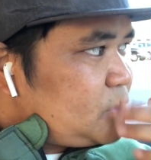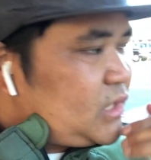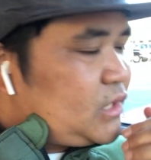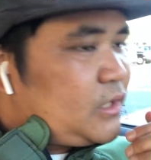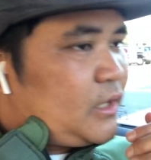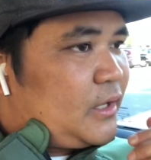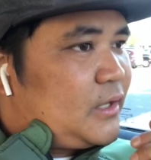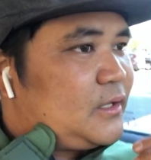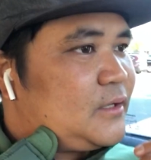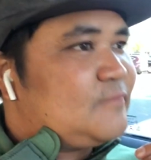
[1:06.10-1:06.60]

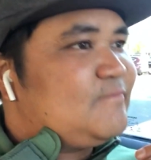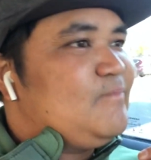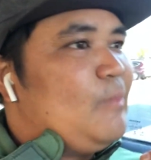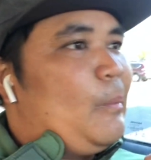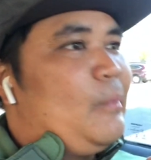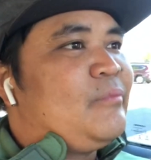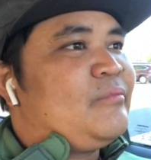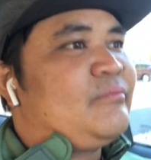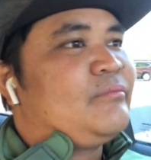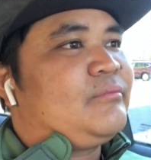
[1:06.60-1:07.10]
Okay?
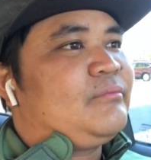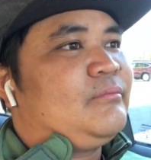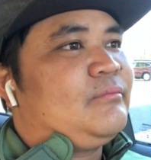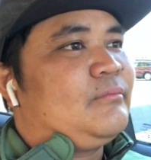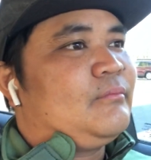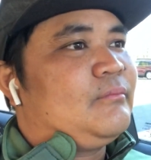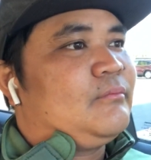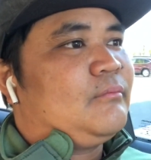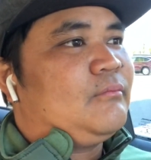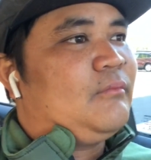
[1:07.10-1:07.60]

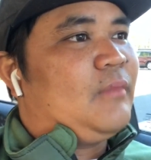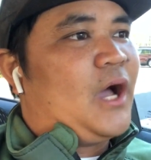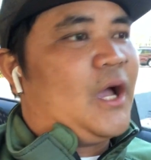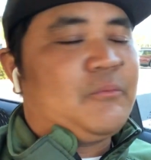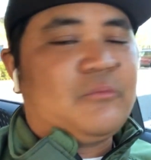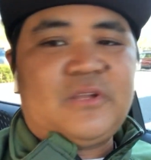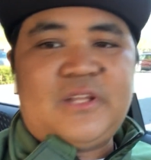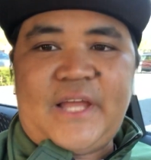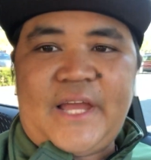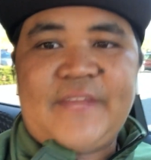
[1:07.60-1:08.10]

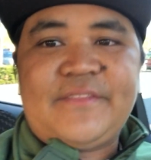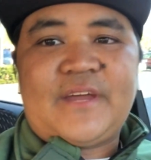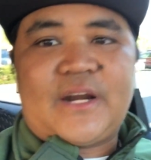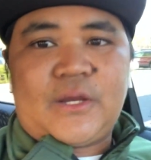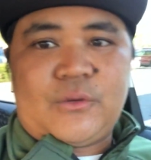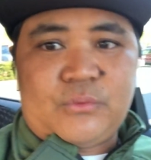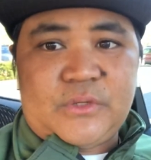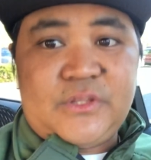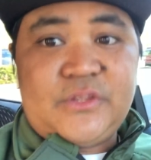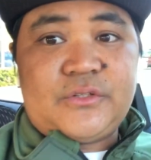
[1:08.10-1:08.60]
I'm glad that
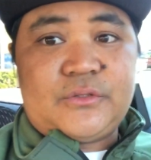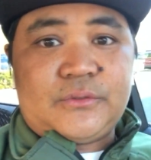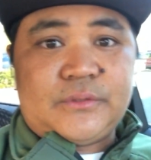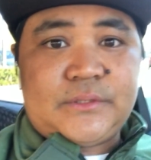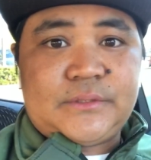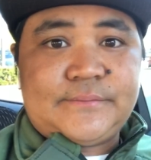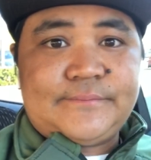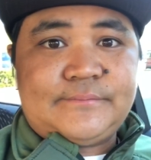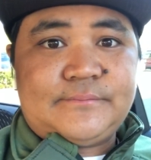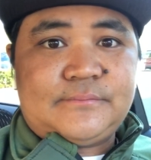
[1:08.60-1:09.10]
I went through
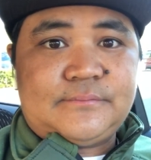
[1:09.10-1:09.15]
it.